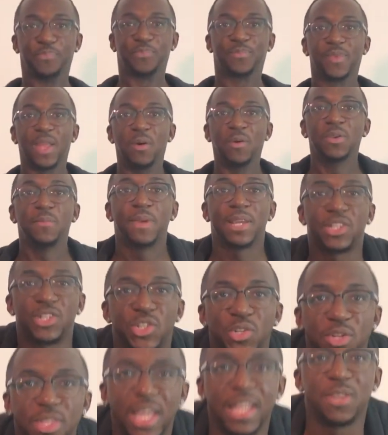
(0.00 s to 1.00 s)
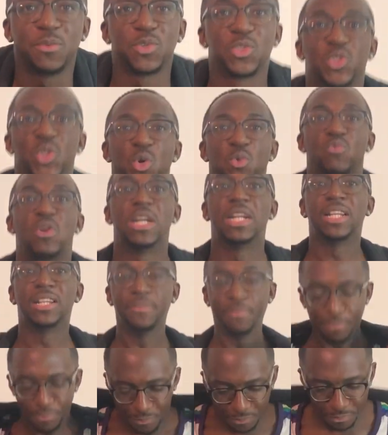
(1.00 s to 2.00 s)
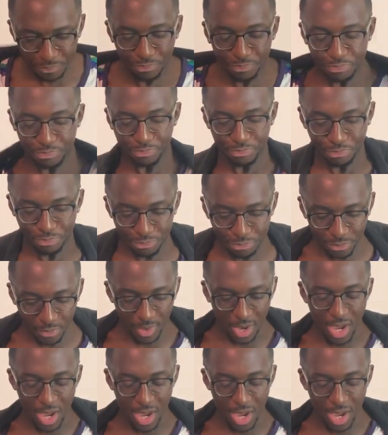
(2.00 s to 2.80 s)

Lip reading: I want to make sure that there was no running.